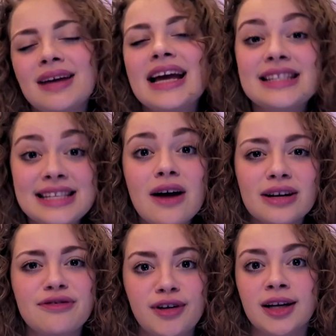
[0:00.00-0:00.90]
It
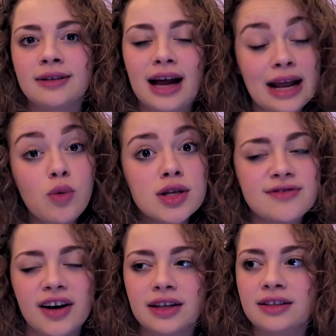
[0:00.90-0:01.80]
sounded fun, and it was
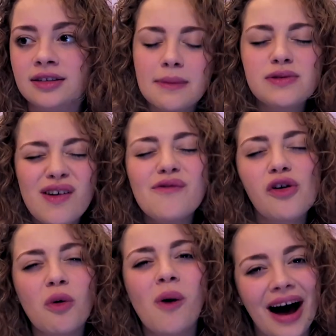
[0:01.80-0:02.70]
fun. It was fun
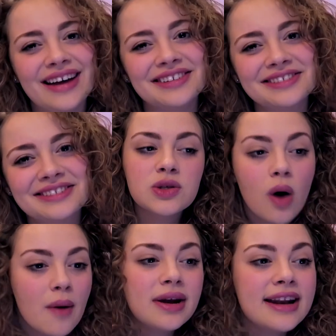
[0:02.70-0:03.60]
for a while. So
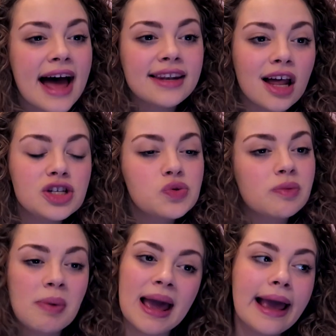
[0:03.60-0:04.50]
I went and had lunch
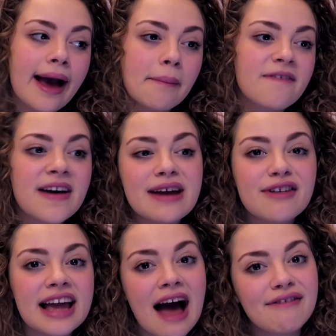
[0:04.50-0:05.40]
with Pete at my
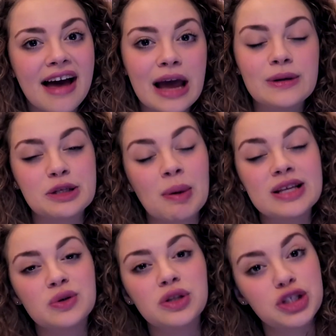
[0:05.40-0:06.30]
favourite cafe, which is a
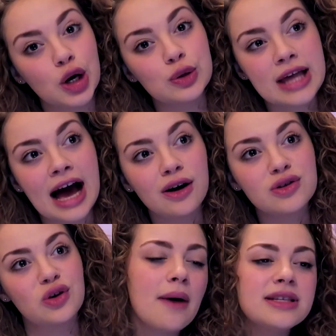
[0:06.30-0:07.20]
place called The Doll's
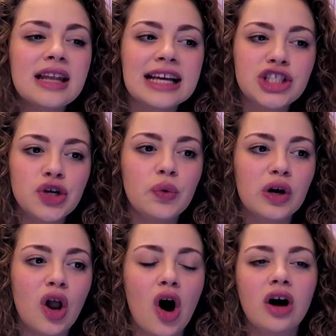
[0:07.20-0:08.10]
House. That was at like 2
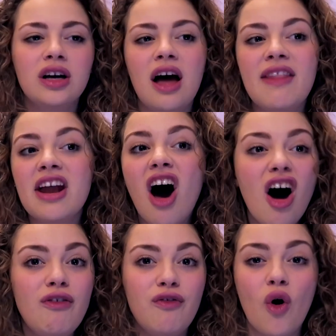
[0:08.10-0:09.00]
o'clock, and then at
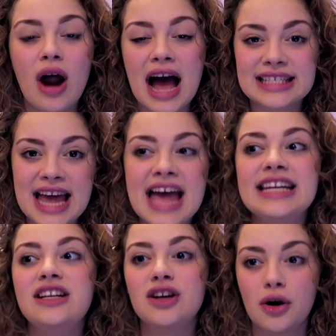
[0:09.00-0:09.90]
half 4 I had to head
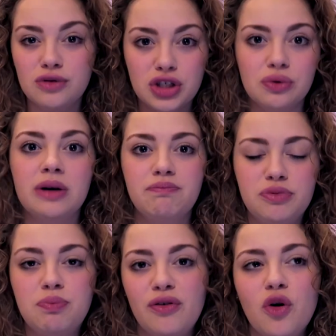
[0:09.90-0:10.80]
in and go do a
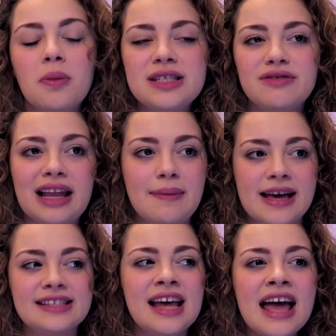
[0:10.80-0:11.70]
performance of Les
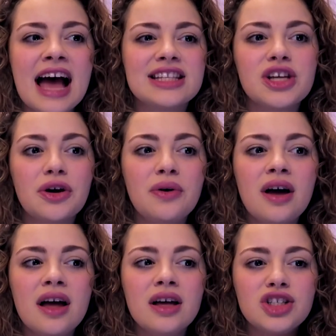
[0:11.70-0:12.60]
Mis. And so
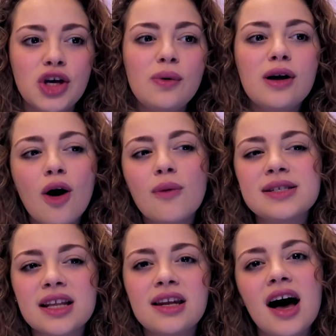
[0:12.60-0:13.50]
Two o'clock
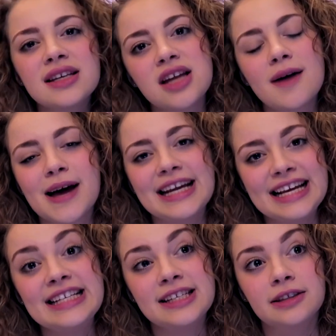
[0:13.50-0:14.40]
was the last time I had
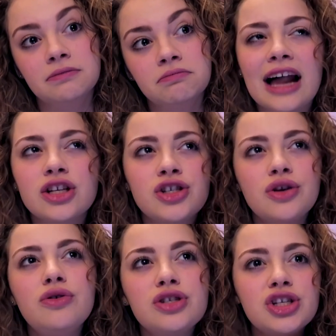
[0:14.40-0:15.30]
eaten, and as
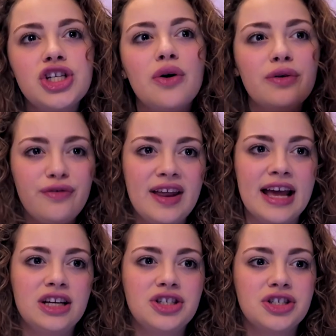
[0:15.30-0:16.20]
soon as the show had
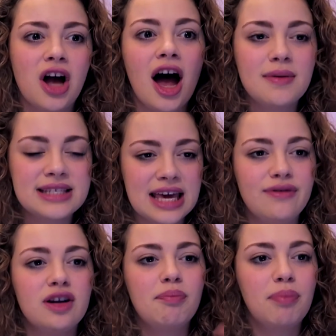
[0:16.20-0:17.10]
finished, I was
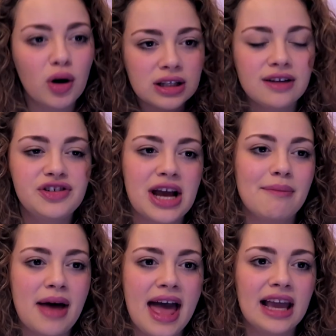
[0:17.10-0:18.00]
given a bottle of
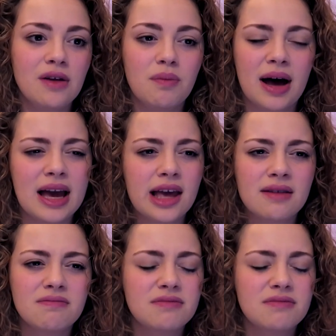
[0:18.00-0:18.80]
champagne by